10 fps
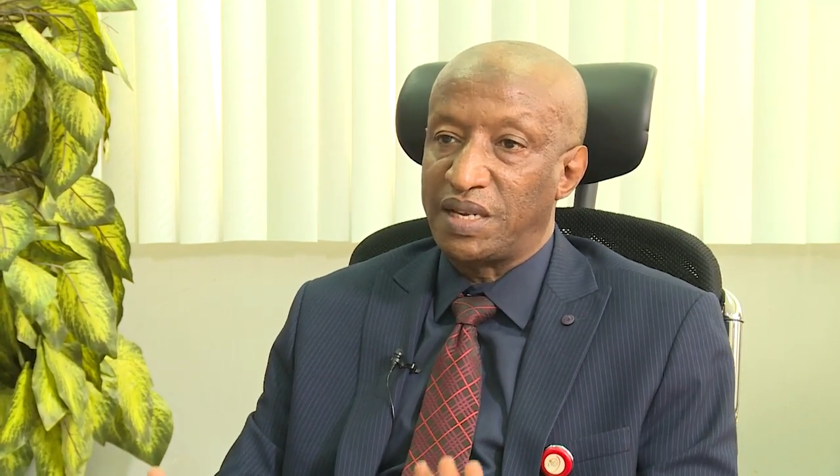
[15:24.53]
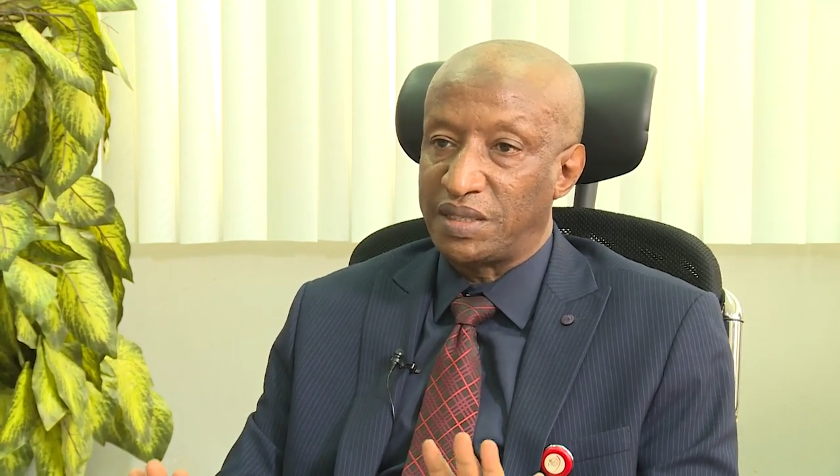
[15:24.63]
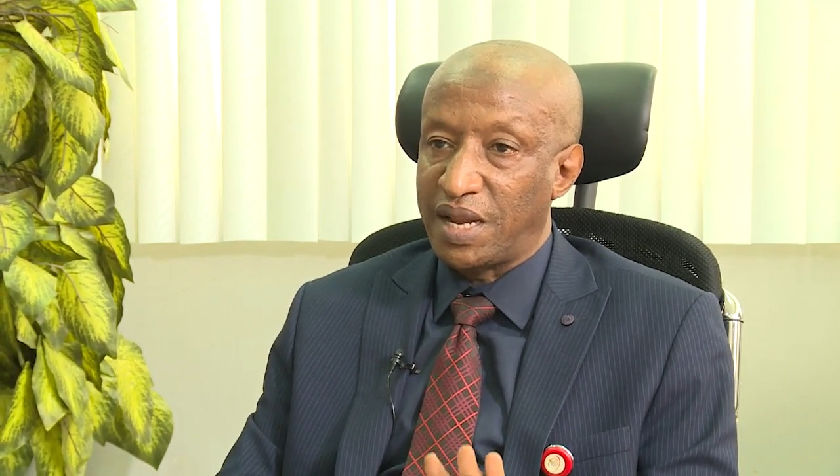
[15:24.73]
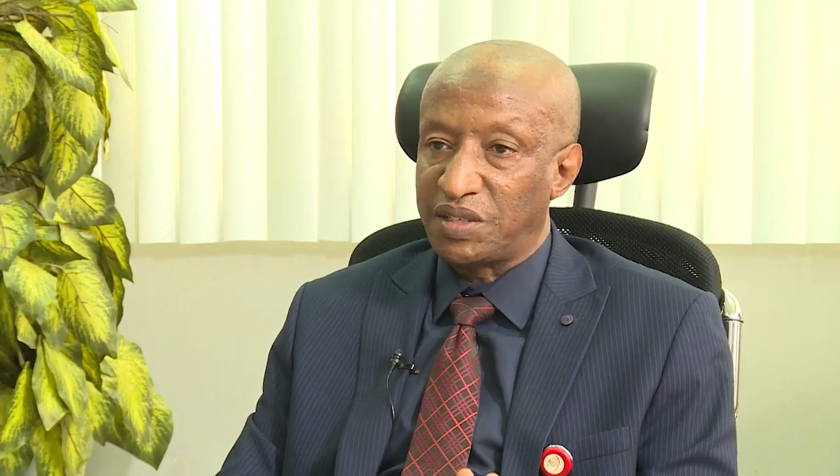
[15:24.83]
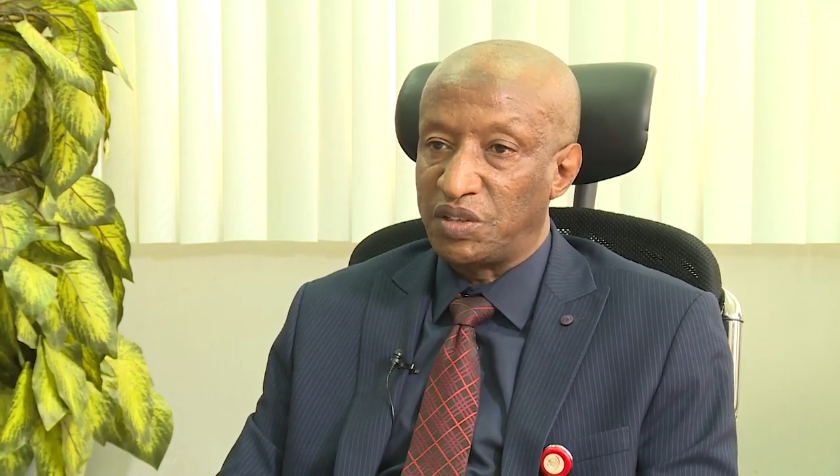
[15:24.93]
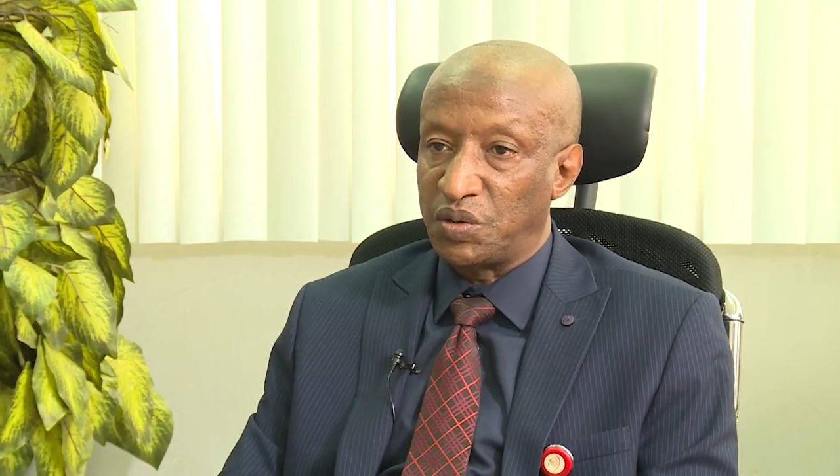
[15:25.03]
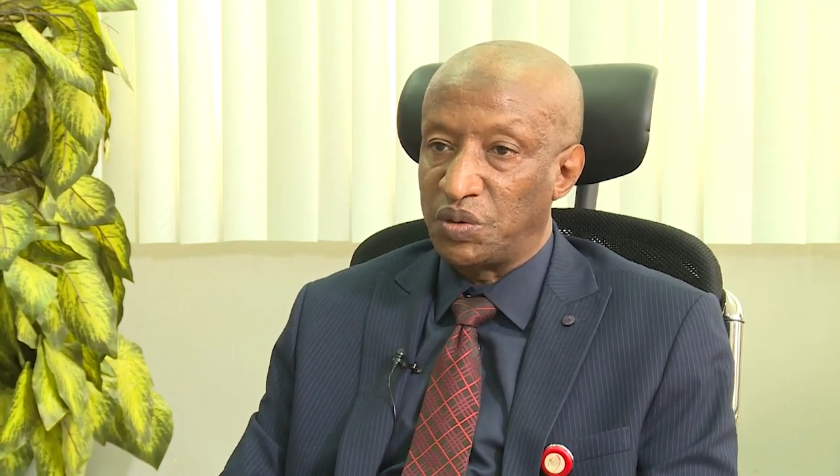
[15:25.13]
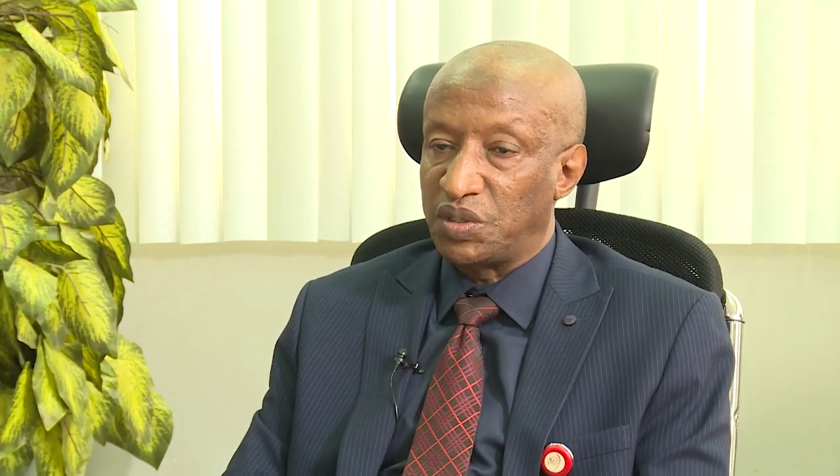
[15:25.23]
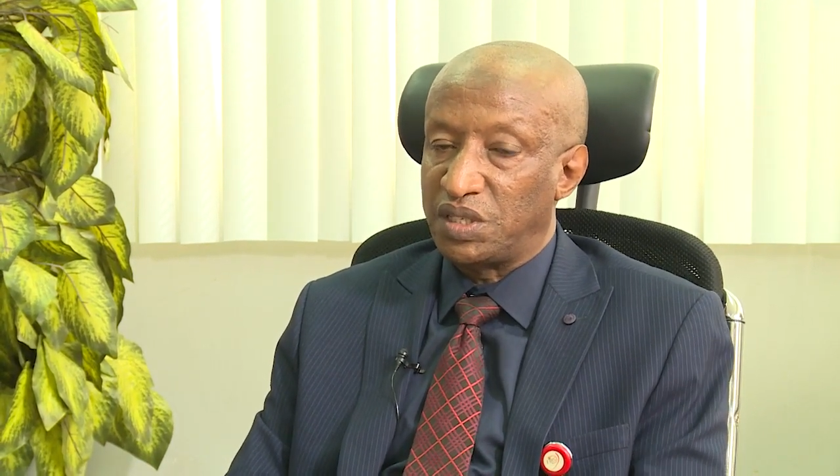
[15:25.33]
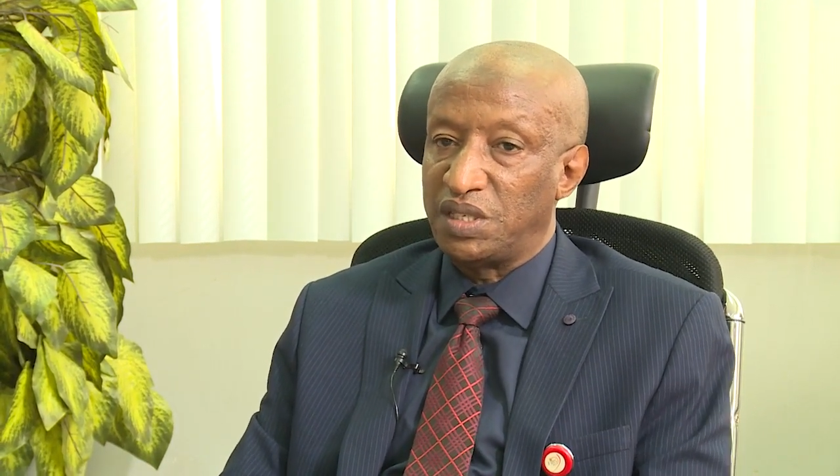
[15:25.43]
as tax
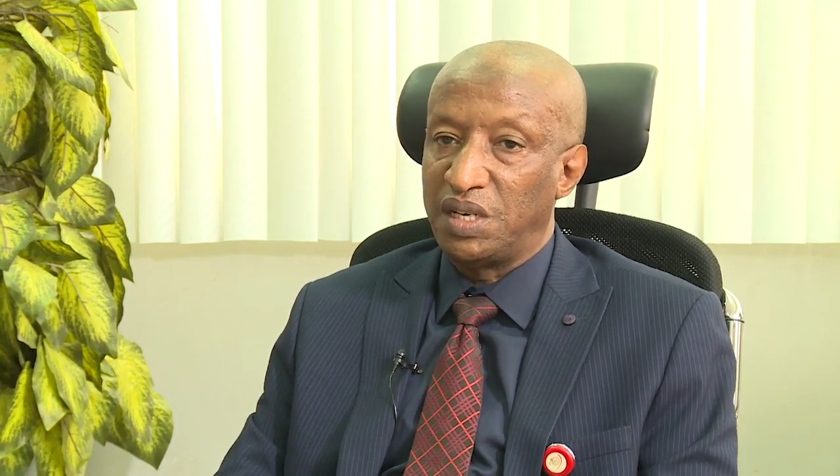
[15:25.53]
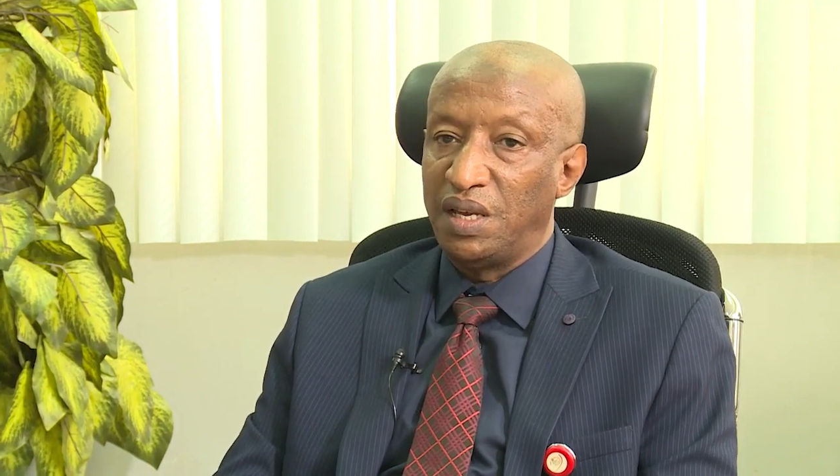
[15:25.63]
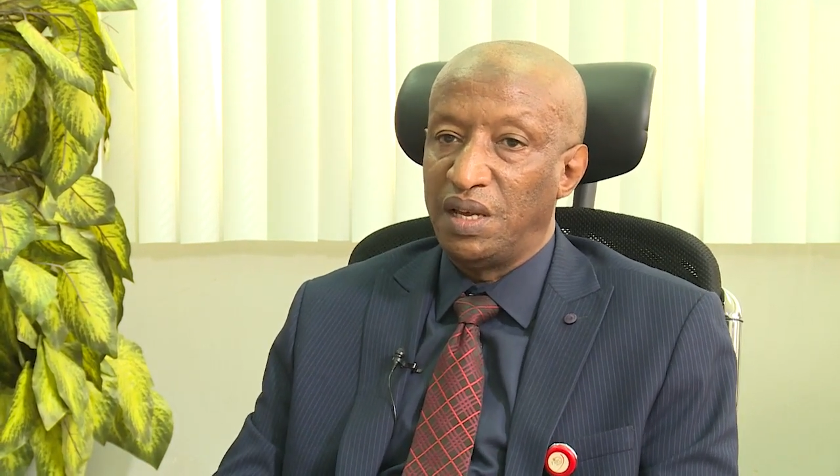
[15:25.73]
returns.